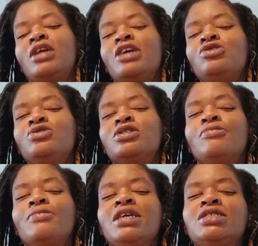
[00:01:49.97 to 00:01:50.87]
you so
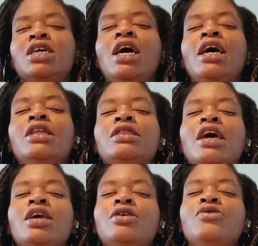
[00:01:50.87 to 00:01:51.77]
much.
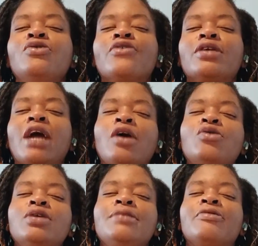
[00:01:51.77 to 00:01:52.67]
Thank you for not
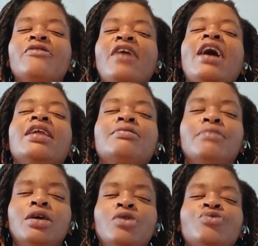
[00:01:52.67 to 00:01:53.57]
only providing
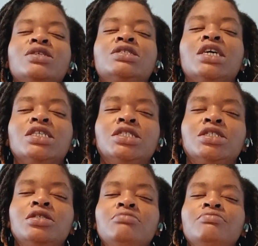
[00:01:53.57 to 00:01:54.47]
me with
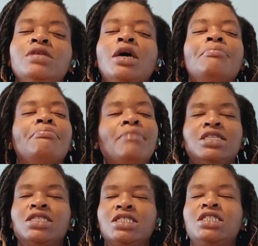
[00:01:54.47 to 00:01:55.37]
such
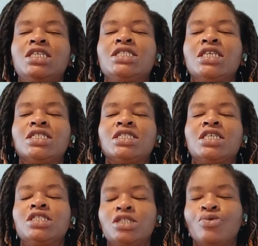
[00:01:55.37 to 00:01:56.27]
messages and
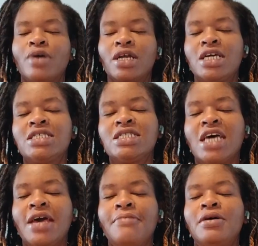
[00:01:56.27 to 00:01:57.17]
such direct
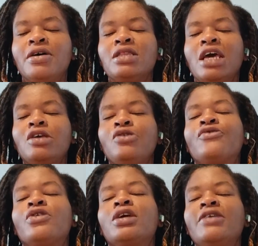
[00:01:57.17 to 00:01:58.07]
insight, but thank you
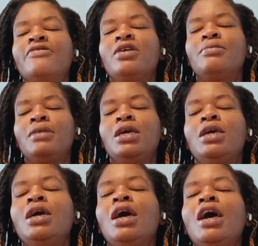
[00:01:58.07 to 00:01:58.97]
for giving
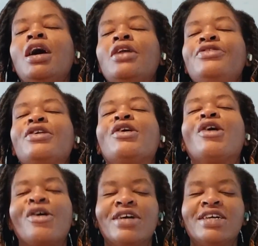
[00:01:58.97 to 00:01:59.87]
me the
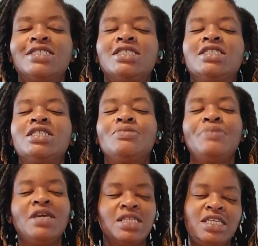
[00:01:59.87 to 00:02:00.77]
courage to
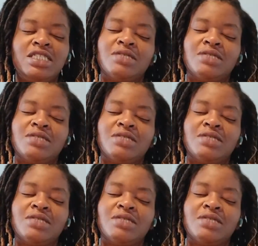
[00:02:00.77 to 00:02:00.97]
speak these